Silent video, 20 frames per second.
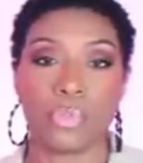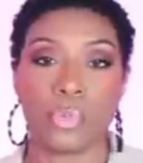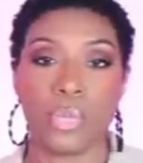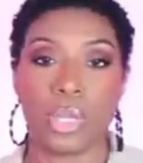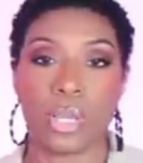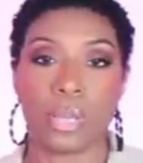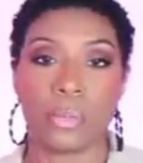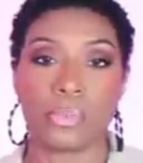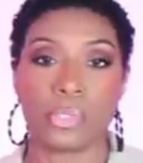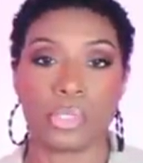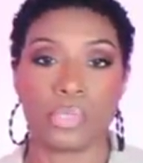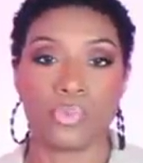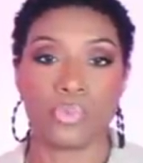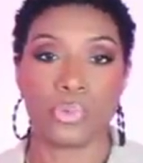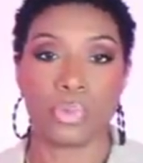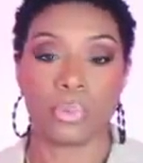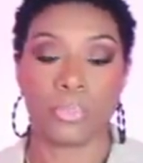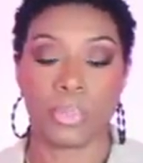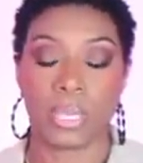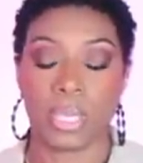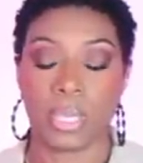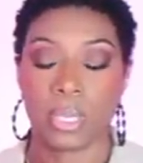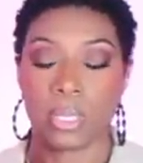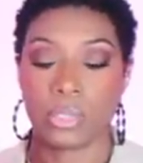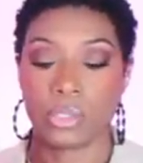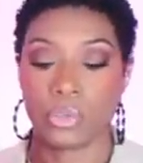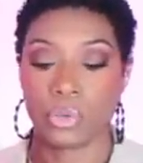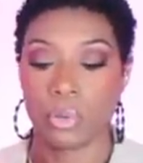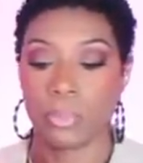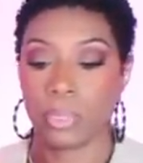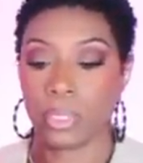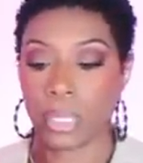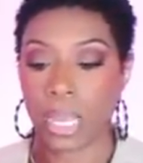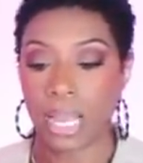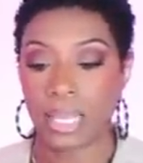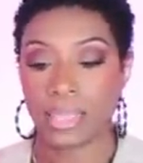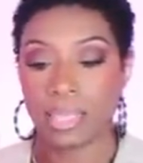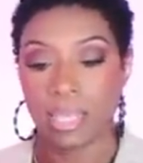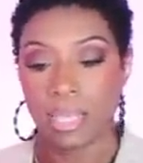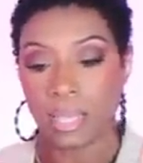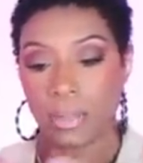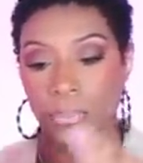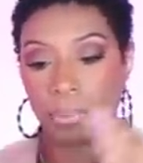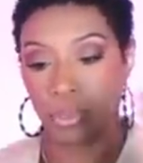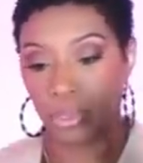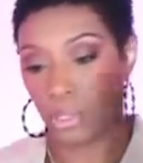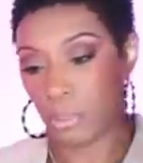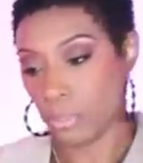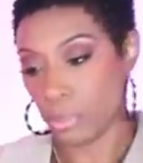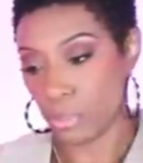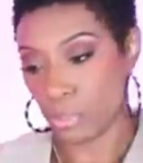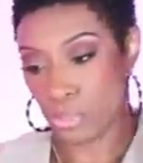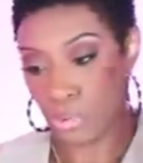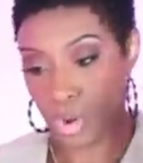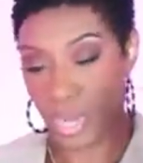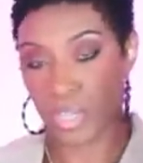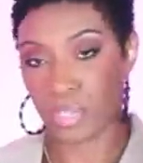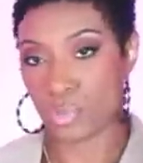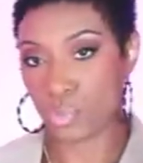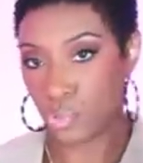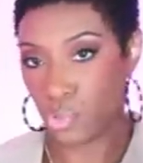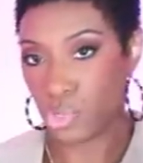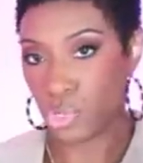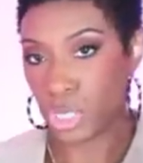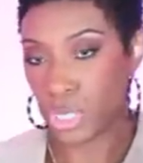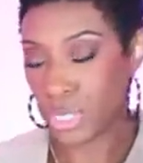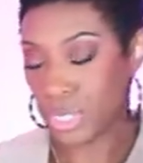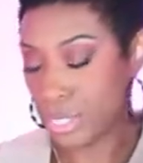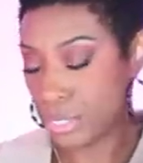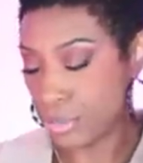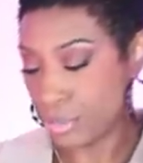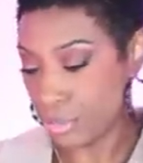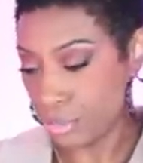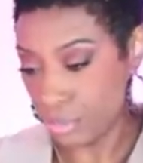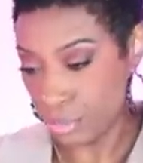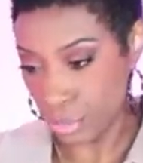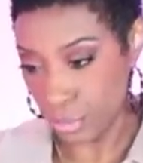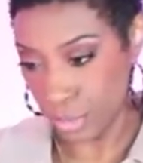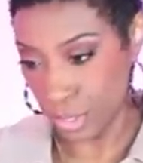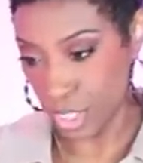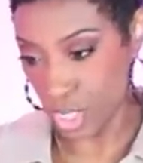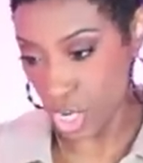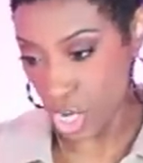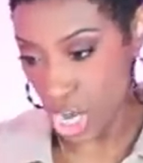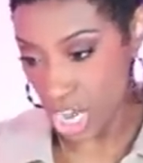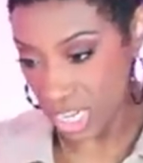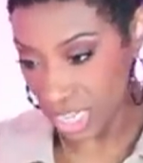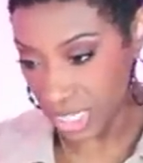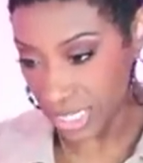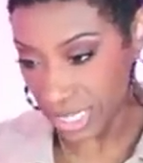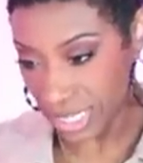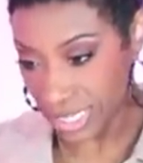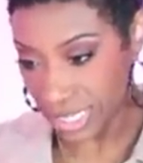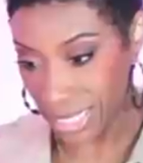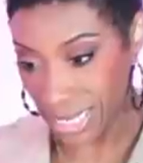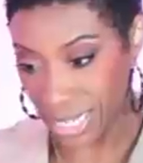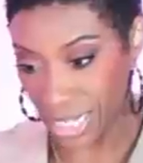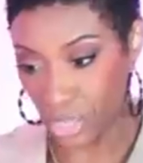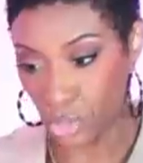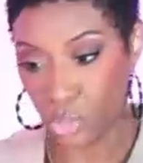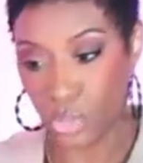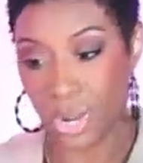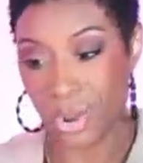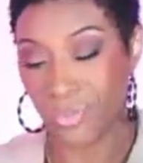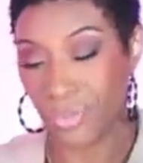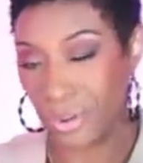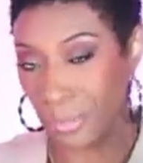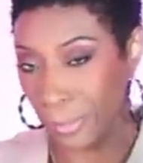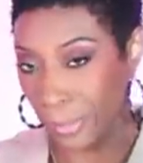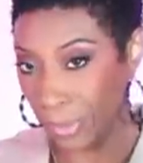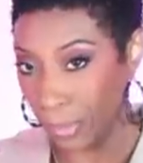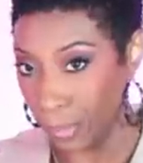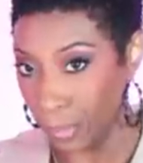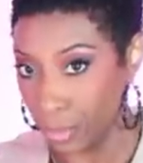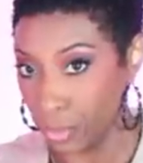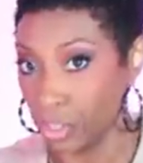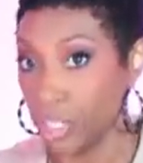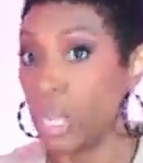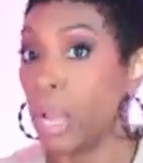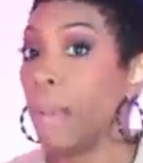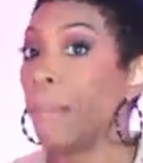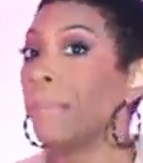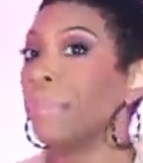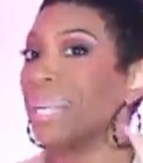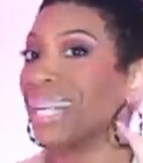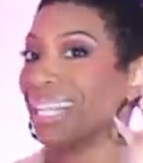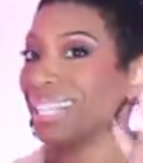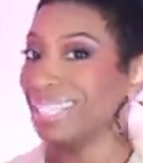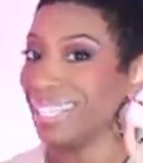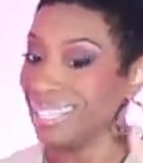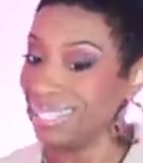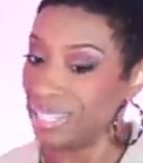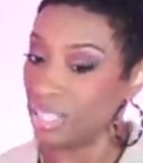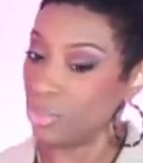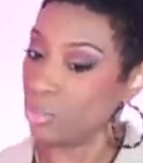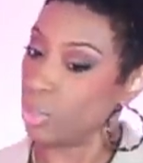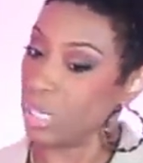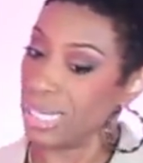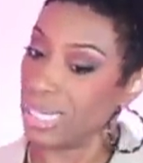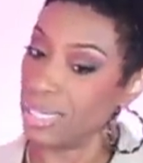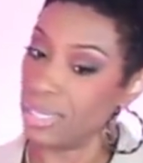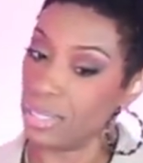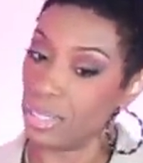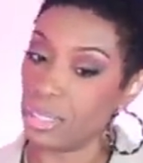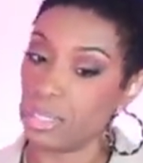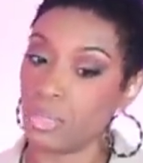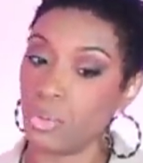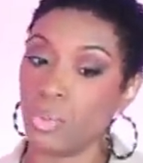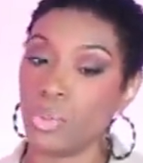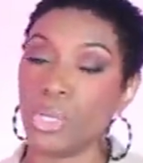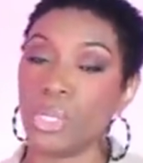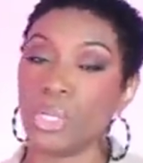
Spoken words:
three options for the pants. So I think I put them in price order. To be honest, I do not remember, but I think that's what I did. So we're